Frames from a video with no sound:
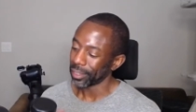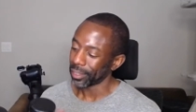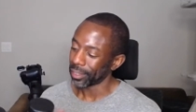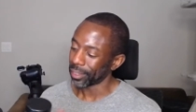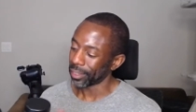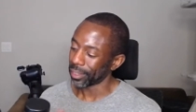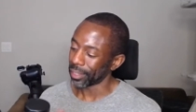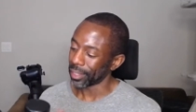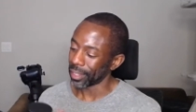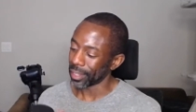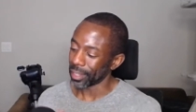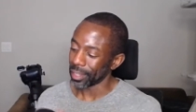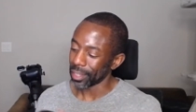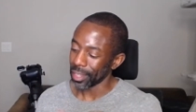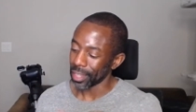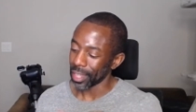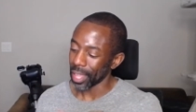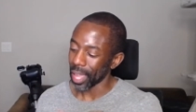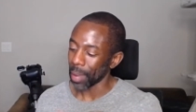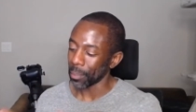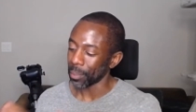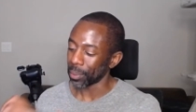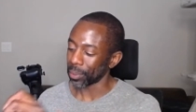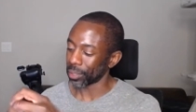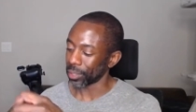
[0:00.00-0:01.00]
This is an
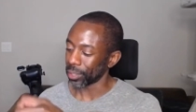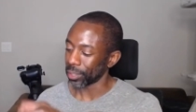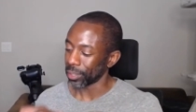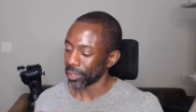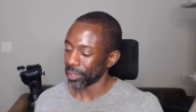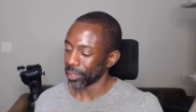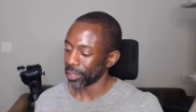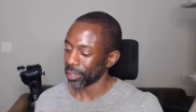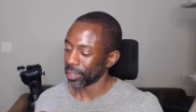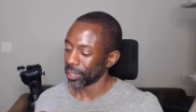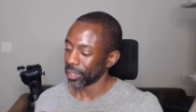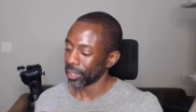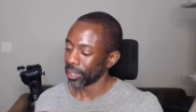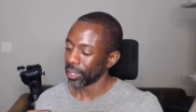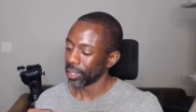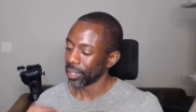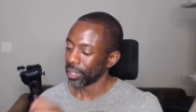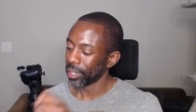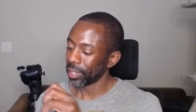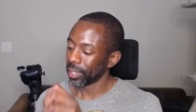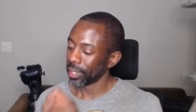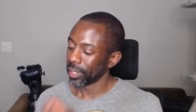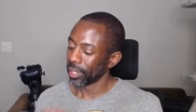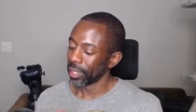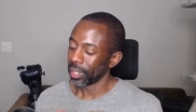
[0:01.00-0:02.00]
aperture.
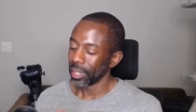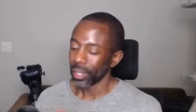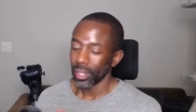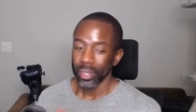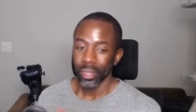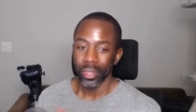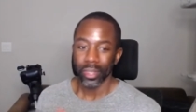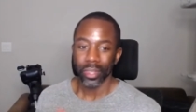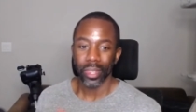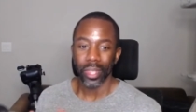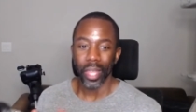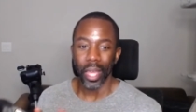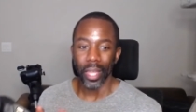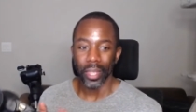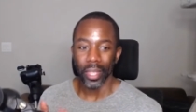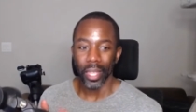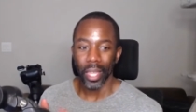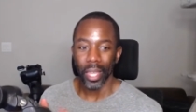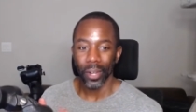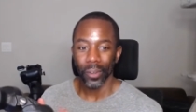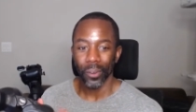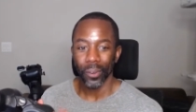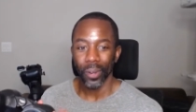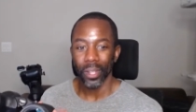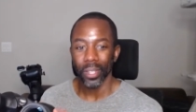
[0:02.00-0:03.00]
Not
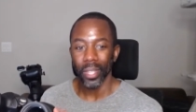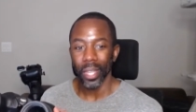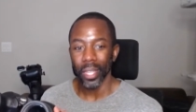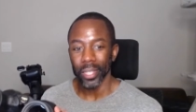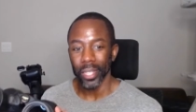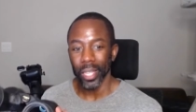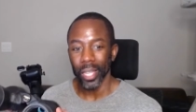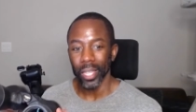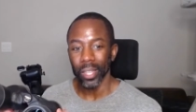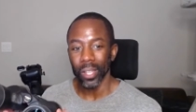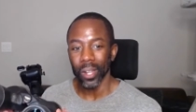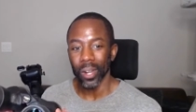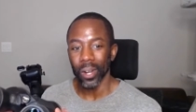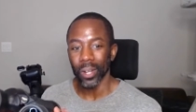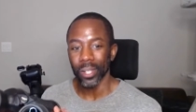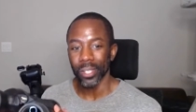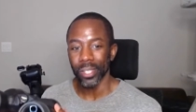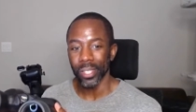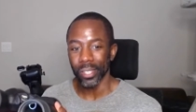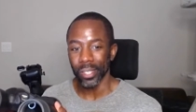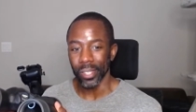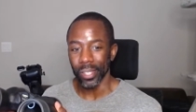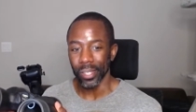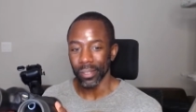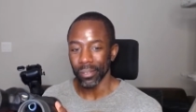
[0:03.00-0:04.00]
that great, not that large,
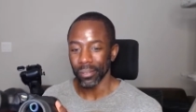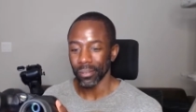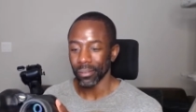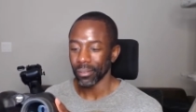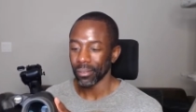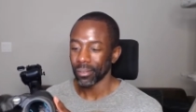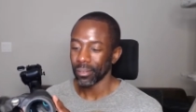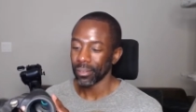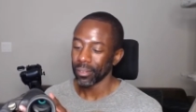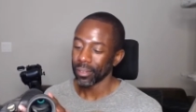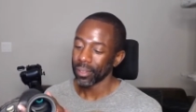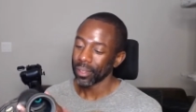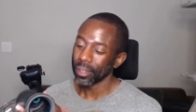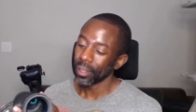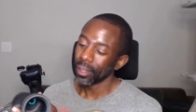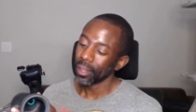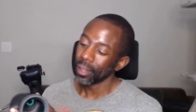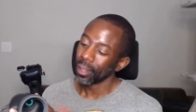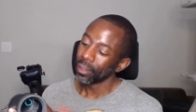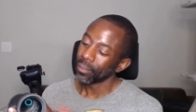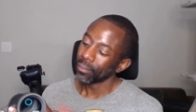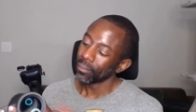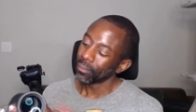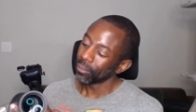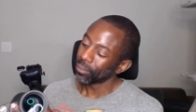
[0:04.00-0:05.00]
is it?
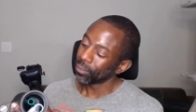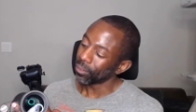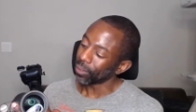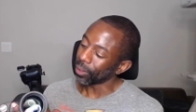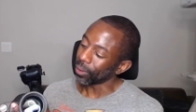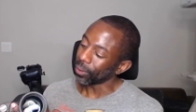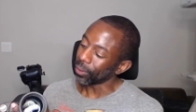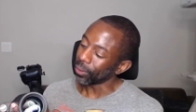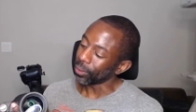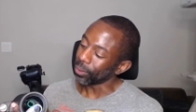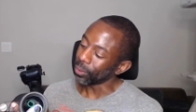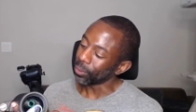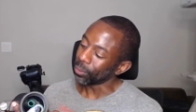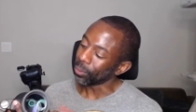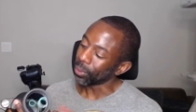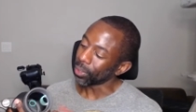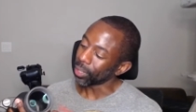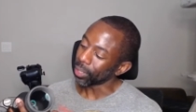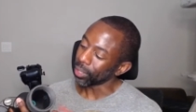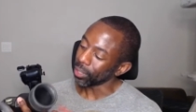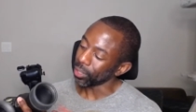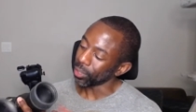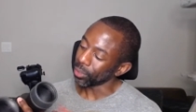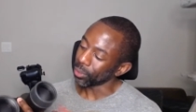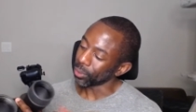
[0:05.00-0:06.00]
So you want
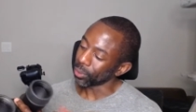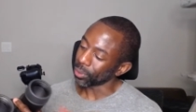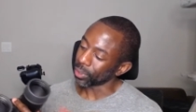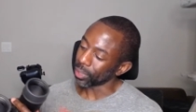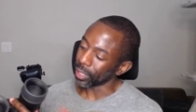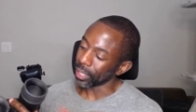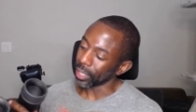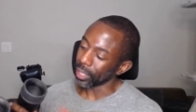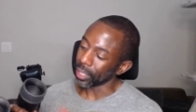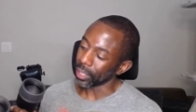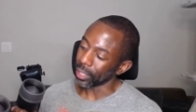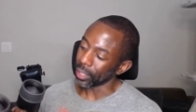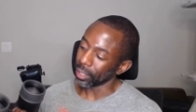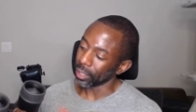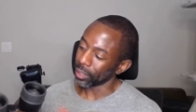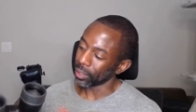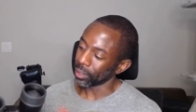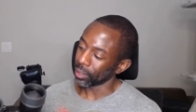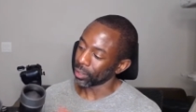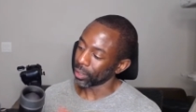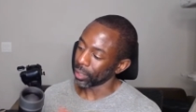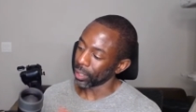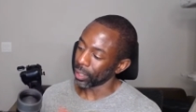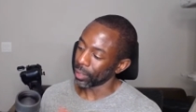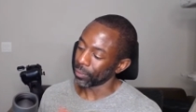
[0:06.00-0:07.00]
to use
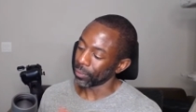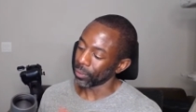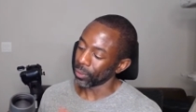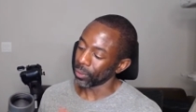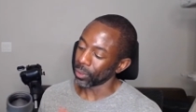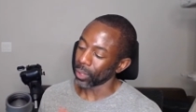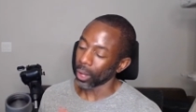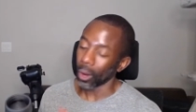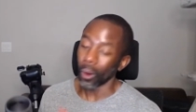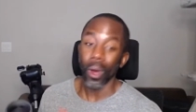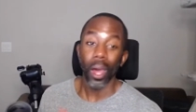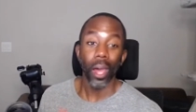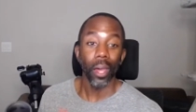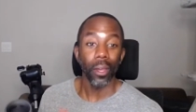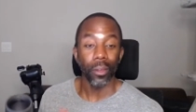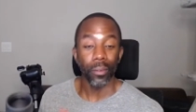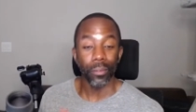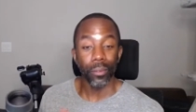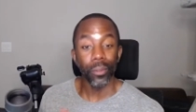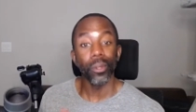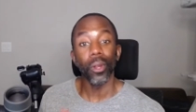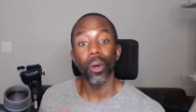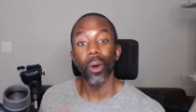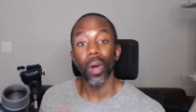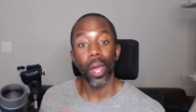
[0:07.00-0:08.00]
these if you
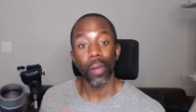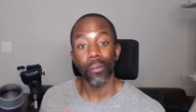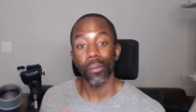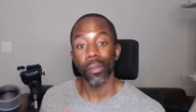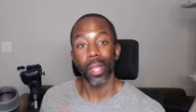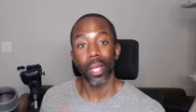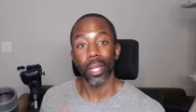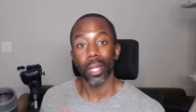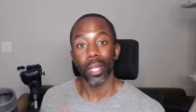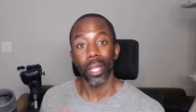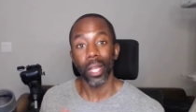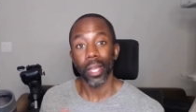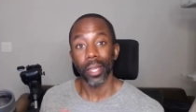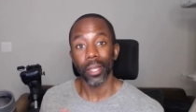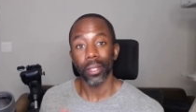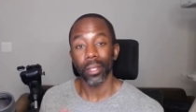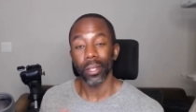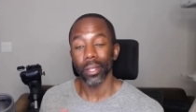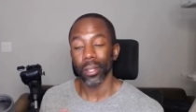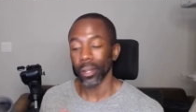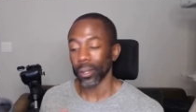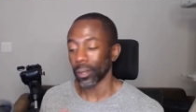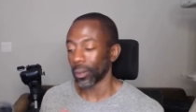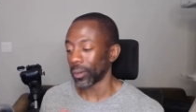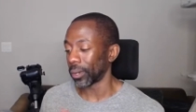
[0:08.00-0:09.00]
don't have a lot of light,
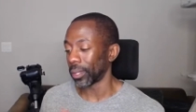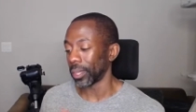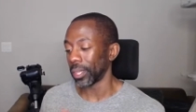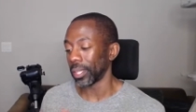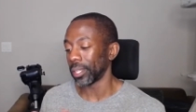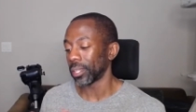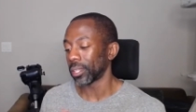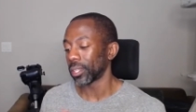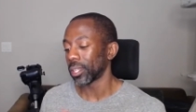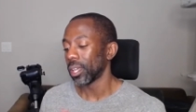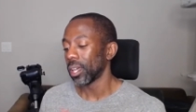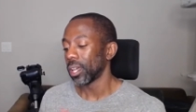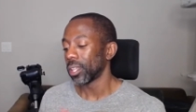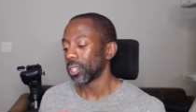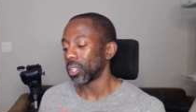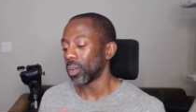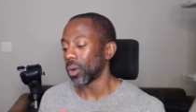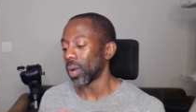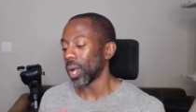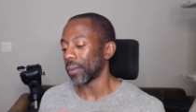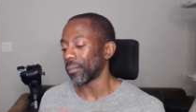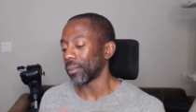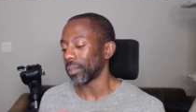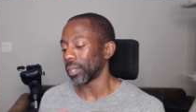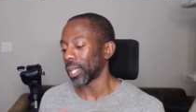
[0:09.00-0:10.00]
or at least don't
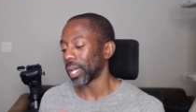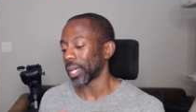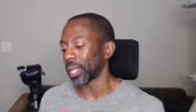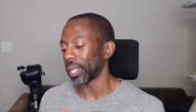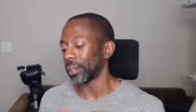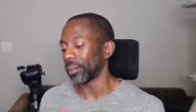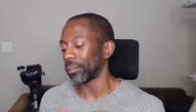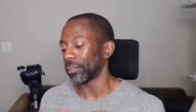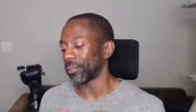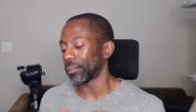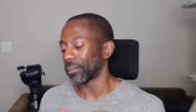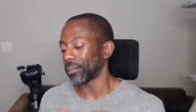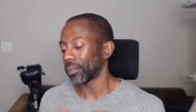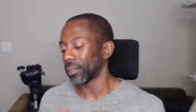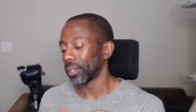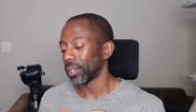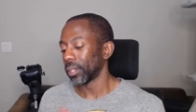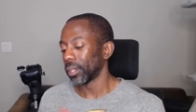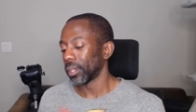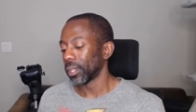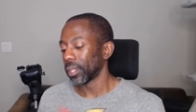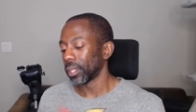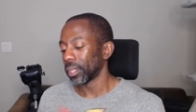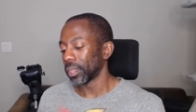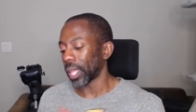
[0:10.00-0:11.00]
have a lot of
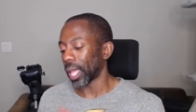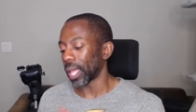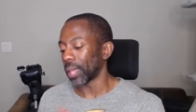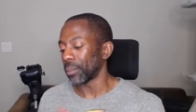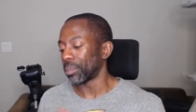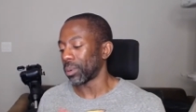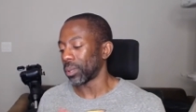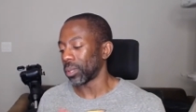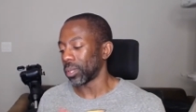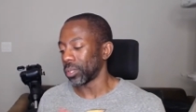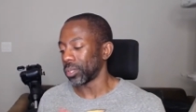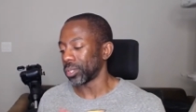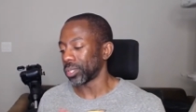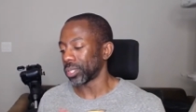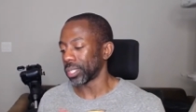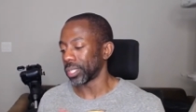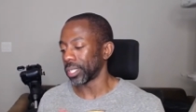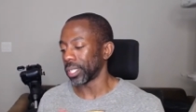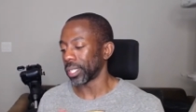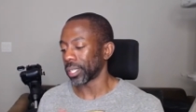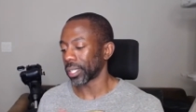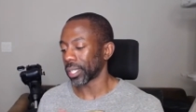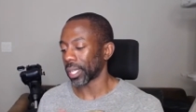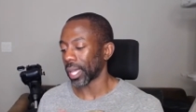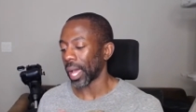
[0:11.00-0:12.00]
light pollution in the
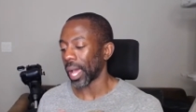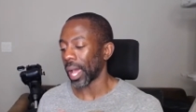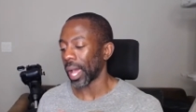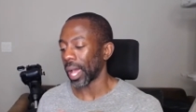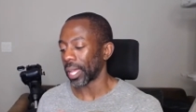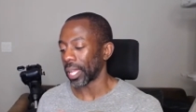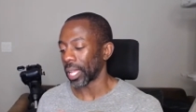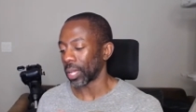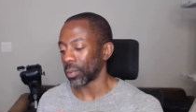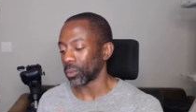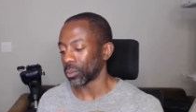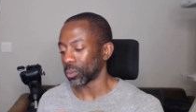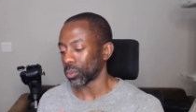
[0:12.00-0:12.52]
sky